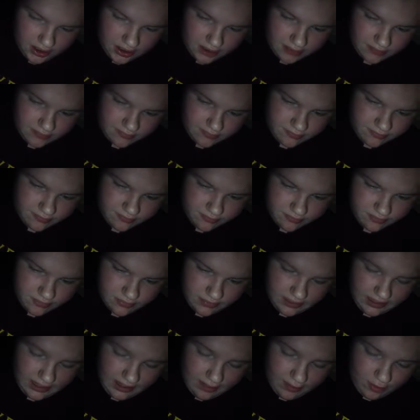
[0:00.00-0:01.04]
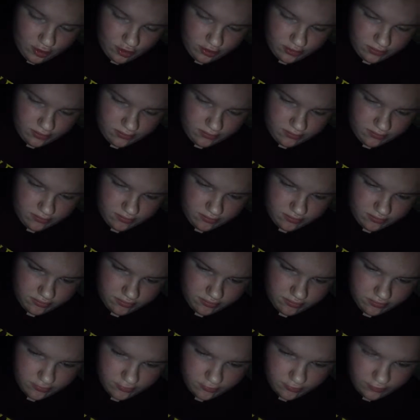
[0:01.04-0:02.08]
um came home,
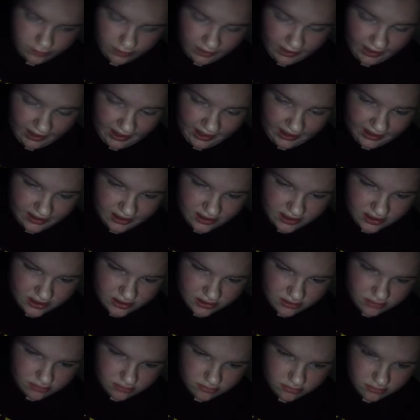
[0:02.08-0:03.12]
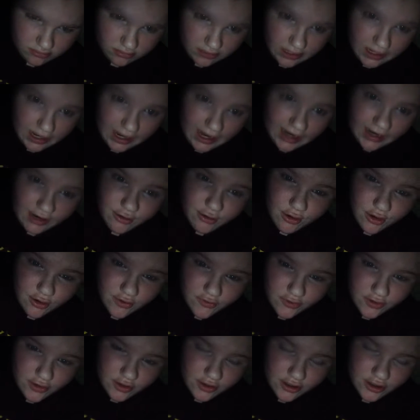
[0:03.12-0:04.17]
relaxed. I go
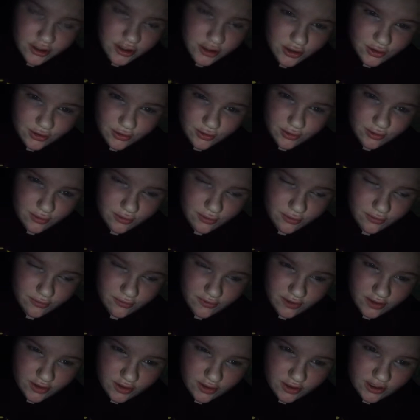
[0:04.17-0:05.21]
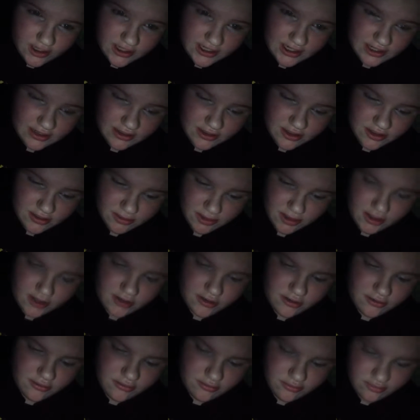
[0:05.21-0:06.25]
over to Victoria's house
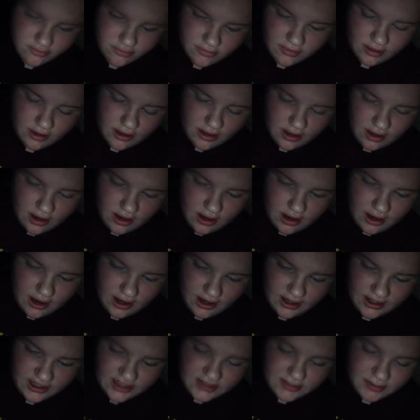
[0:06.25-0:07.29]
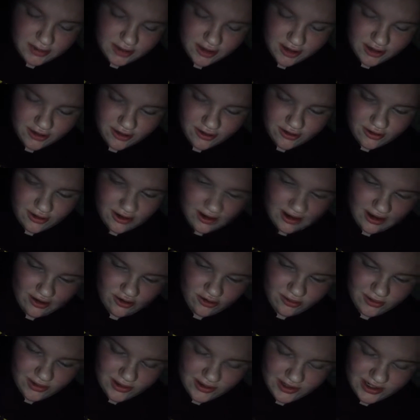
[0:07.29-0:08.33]
tomorrow. And tomorrow I
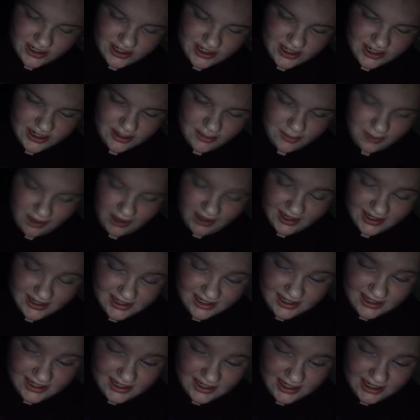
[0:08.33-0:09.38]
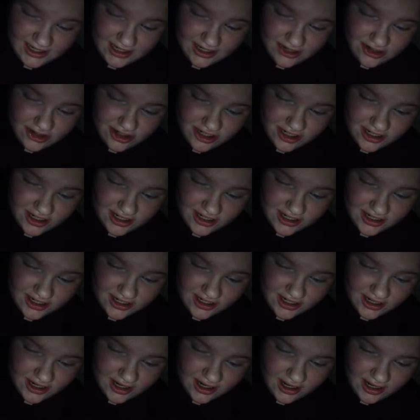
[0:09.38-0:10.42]
will be dressed up as a senior
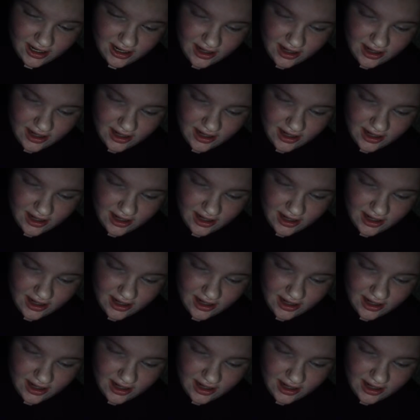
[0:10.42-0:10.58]
citizen